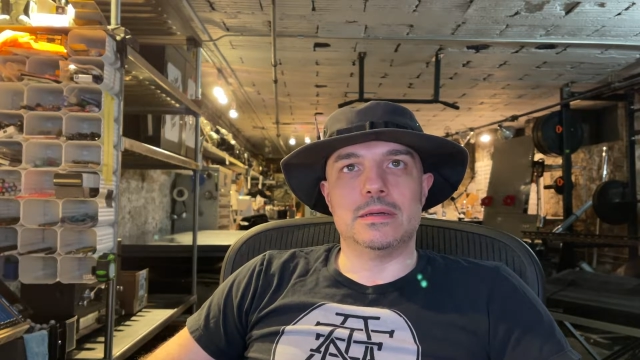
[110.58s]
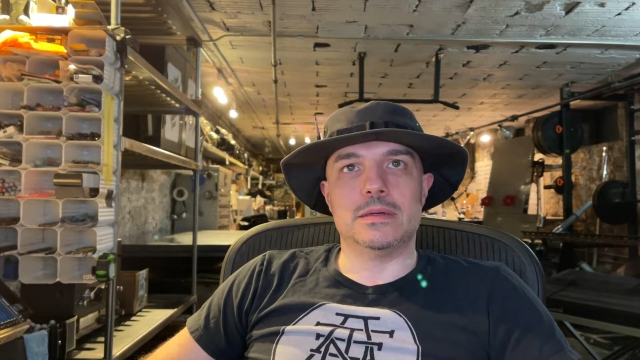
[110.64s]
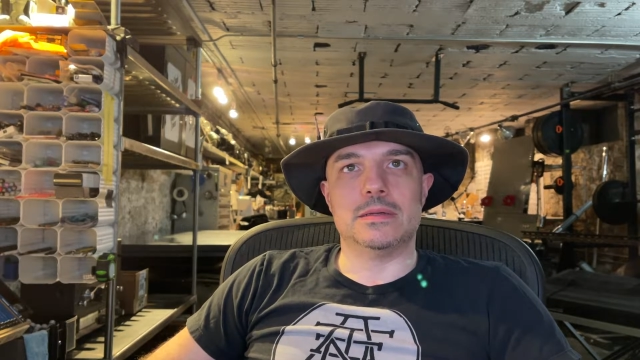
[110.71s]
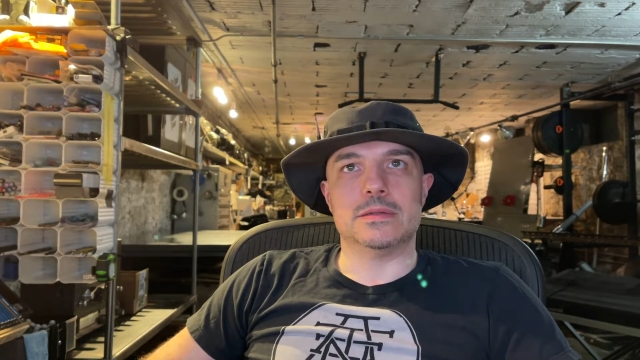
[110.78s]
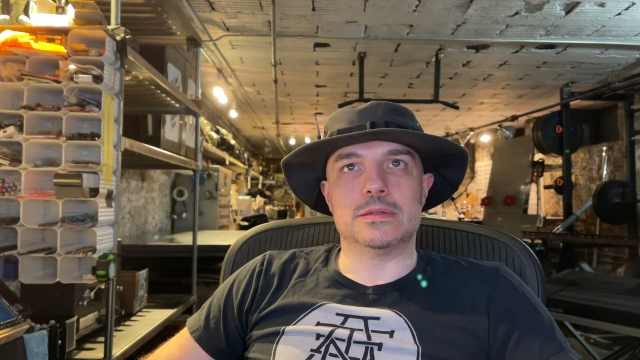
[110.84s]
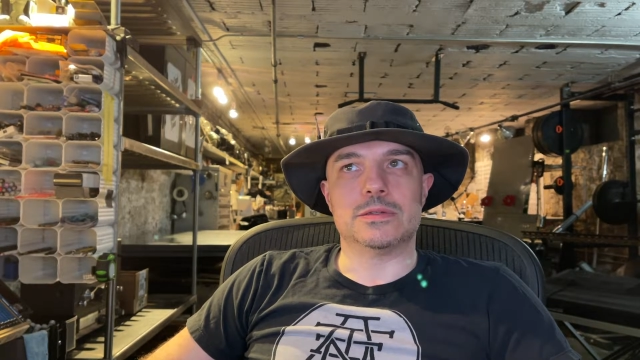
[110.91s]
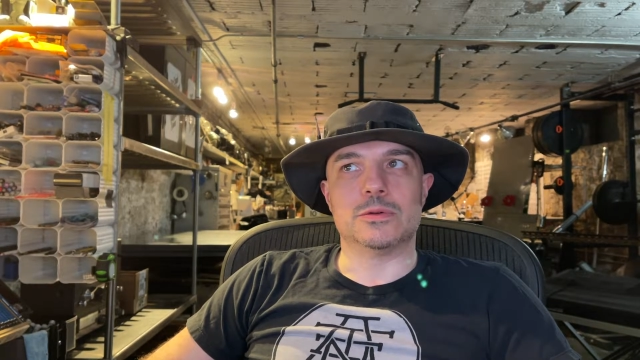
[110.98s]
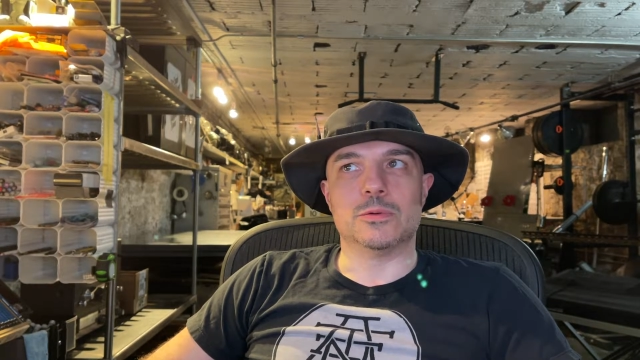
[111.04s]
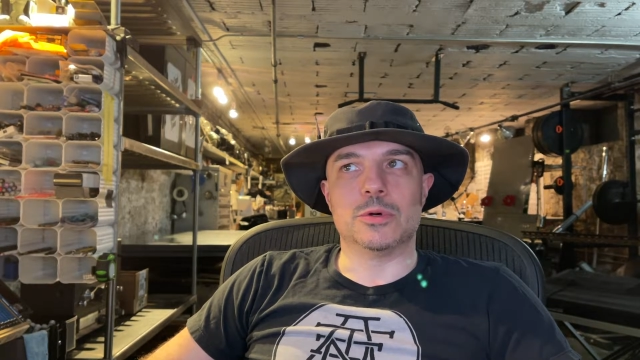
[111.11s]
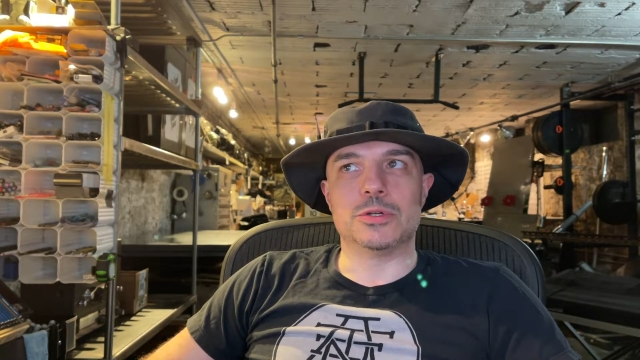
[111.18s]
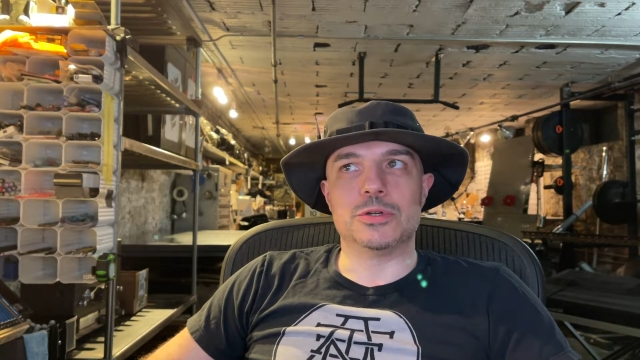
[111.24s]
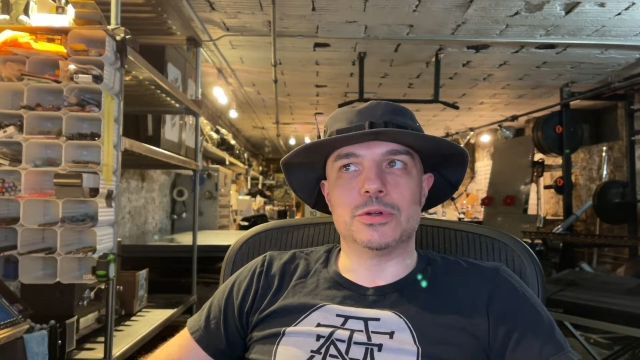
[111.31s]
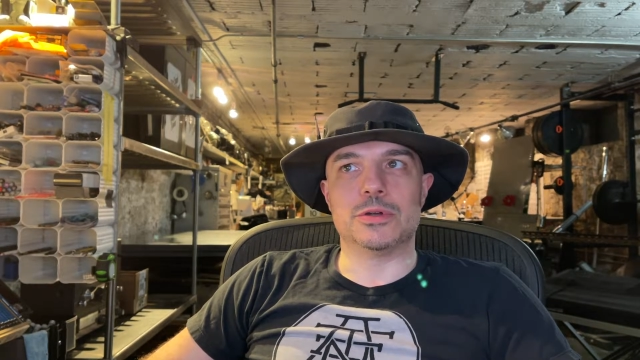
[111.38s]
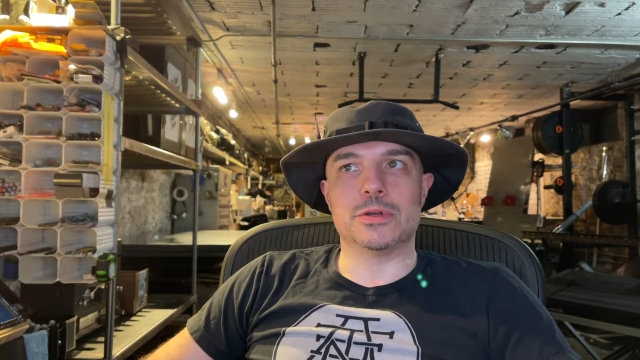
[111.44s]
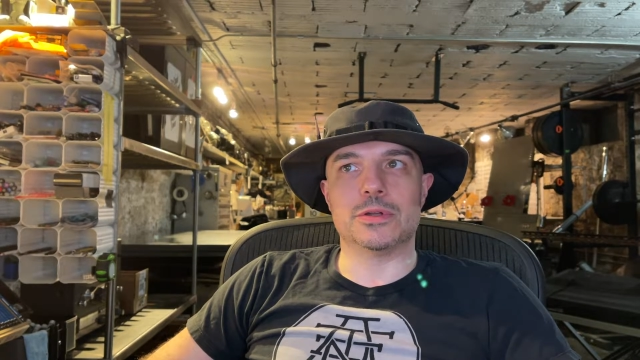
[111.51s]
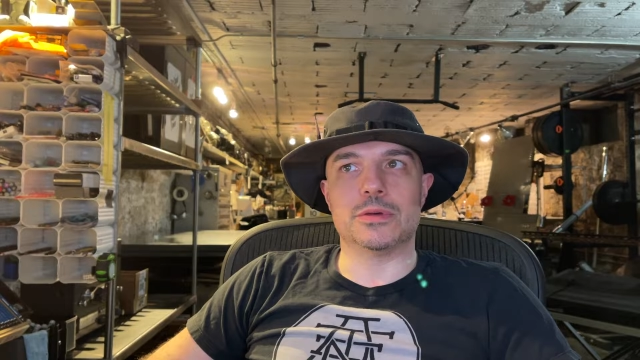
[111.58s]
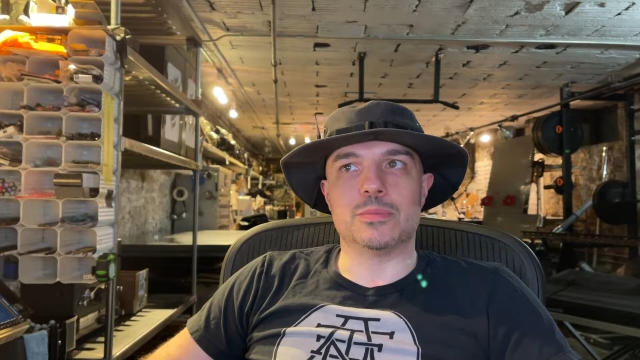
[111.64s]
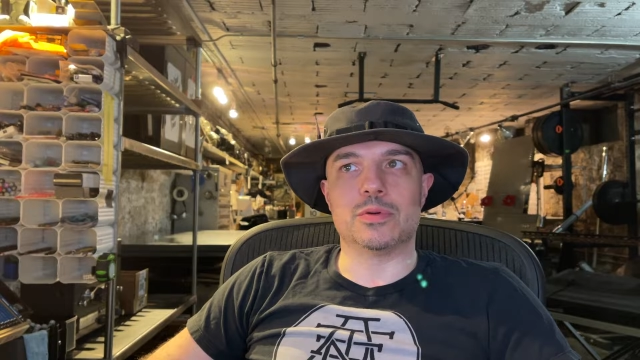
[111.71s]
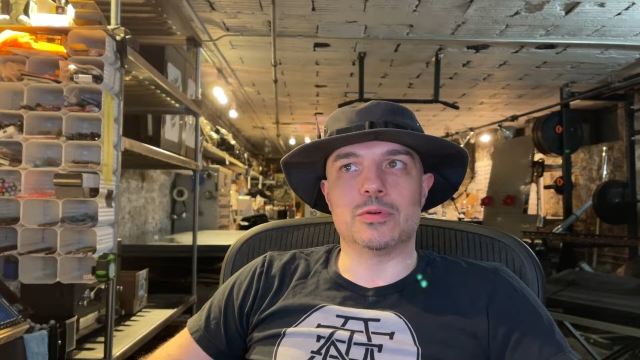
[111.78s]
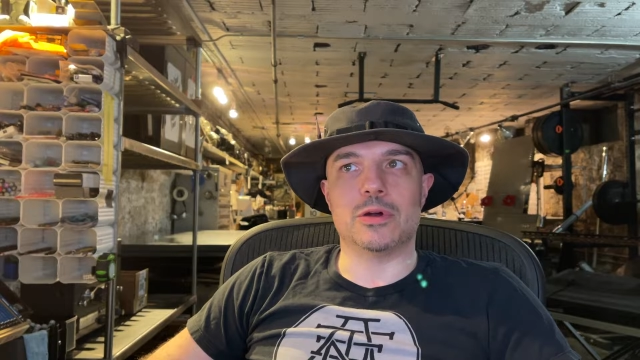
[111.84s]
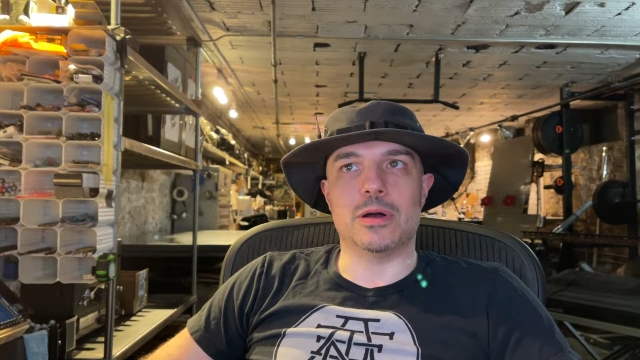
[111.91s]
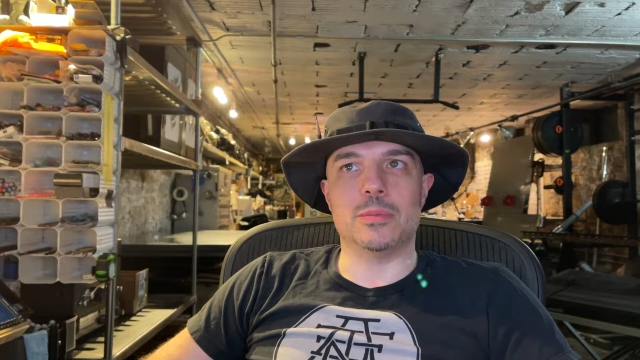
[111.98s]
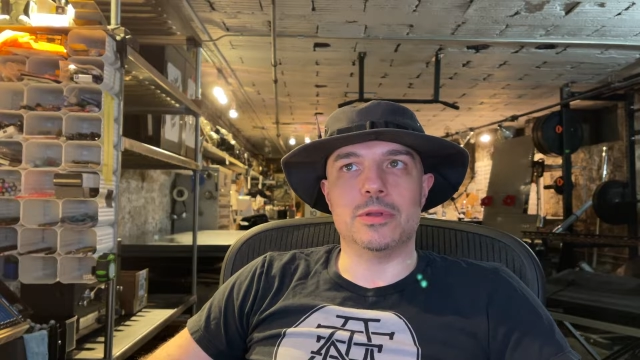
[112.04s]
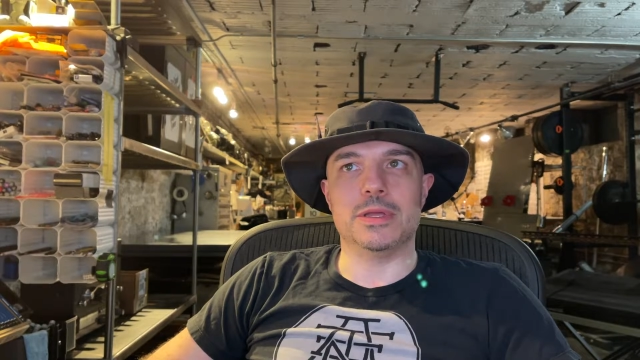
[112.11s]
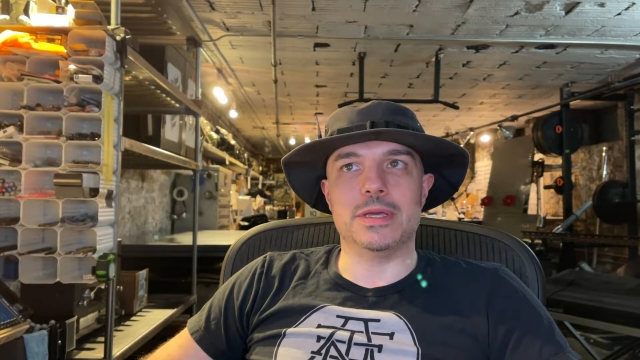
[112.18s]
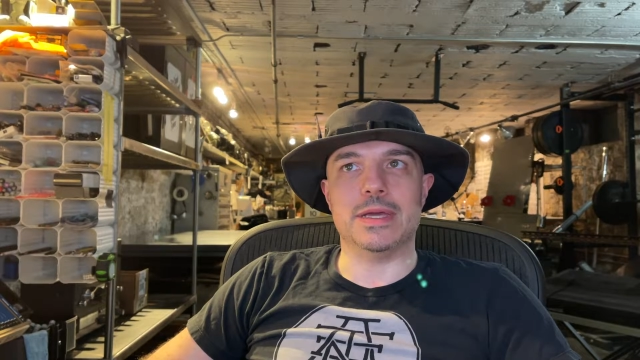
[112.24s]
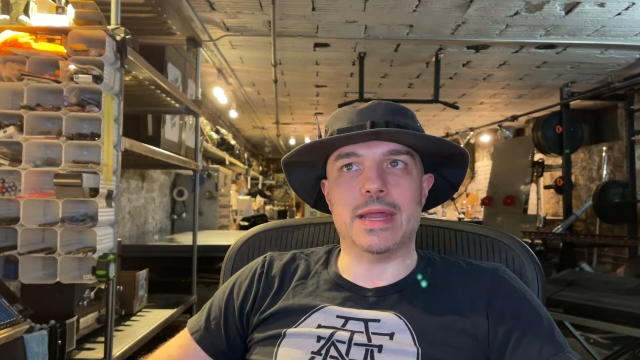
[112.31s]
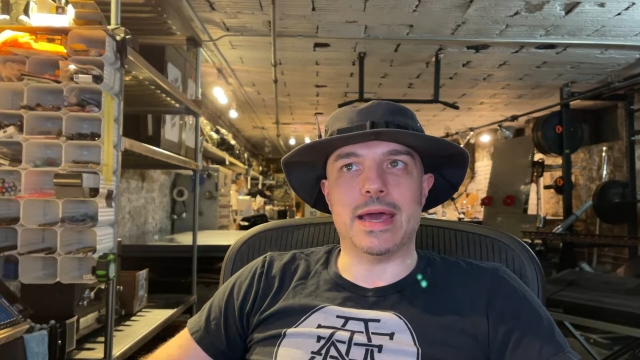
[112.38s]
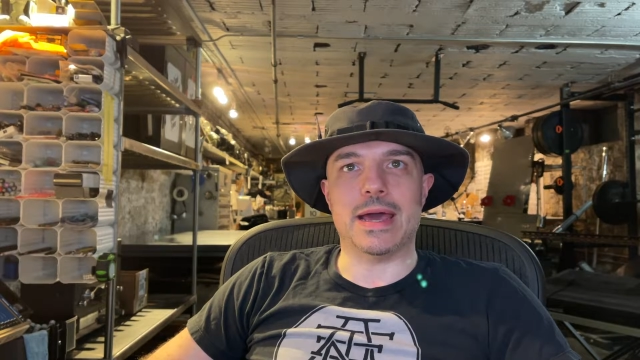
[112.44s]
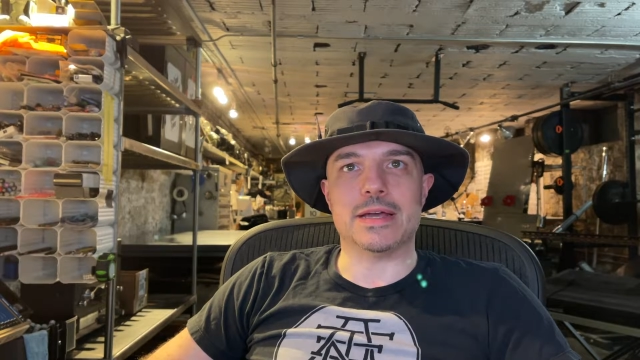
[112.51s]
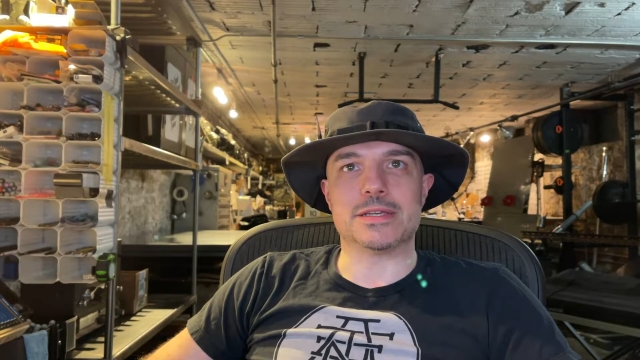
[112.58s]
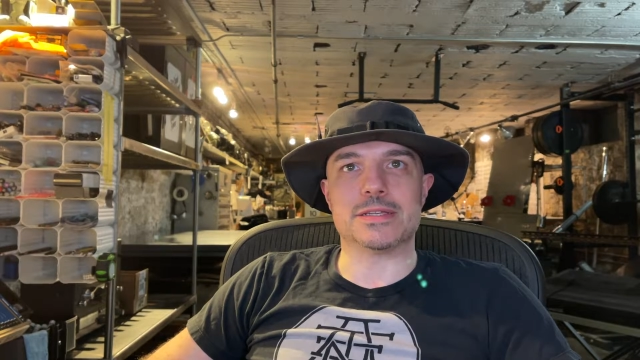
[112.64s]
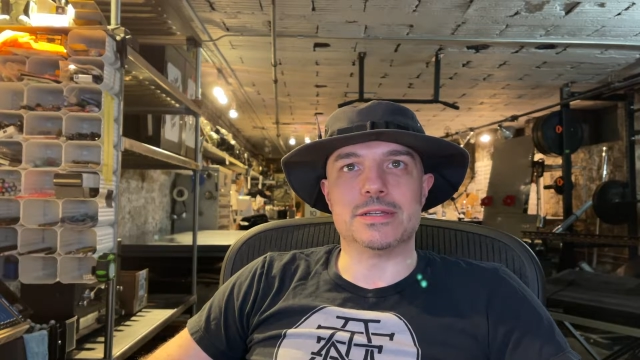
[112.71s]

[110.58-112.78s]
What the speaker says: So what you're going to probably get asked